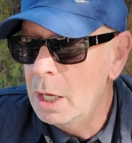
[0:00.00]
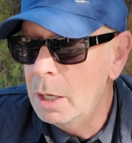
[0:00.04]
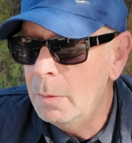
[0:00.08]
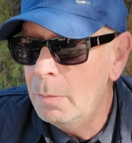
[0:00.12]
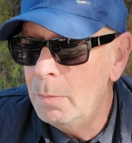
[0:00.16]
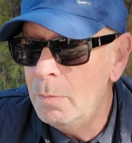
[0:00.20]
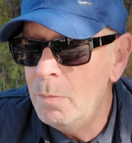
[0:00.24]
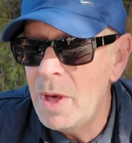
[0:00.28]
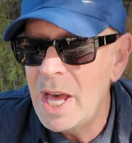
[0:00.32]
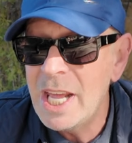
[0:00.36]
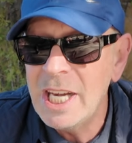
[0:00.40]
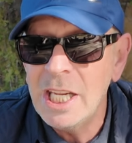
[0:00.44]

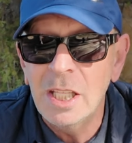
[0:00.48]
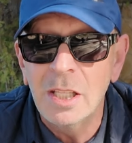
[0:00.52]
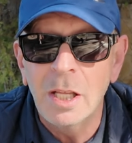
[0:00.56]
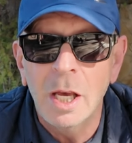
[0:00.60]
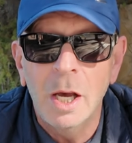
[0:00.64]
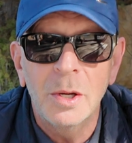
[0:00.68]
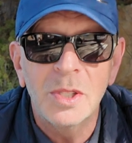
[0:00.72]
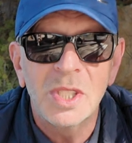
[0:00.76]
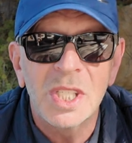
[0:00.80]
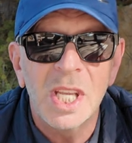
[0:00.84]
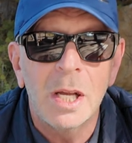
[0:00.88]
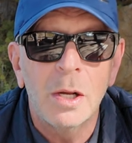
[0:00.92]
Many of the
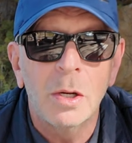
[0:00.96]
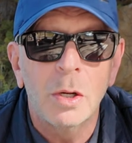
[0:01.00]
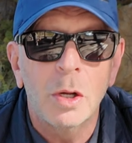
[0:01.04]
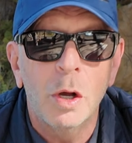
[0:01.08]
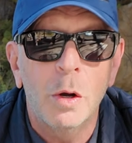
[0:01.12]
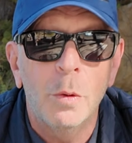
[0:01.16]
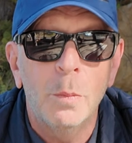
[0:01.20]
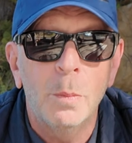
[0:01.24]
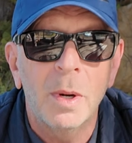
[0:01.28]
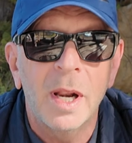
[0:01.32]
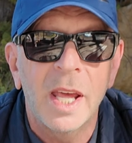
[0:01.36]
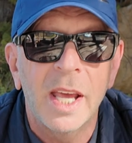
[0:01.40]
hotel
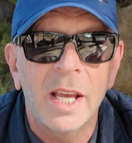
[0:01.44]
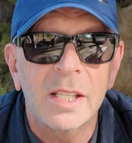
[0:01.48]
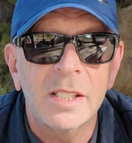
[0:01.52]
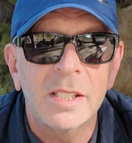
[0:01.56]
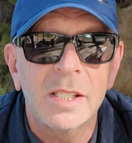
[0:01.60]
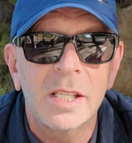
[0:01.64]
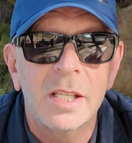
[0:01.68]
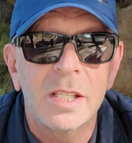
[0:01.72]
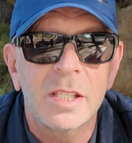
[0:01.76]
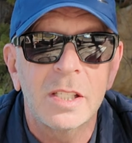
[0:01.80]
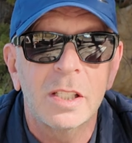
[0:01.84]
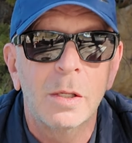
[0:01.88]

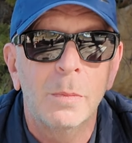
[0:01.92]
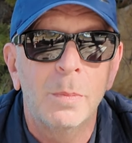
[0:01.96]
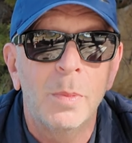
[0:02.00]
complexes and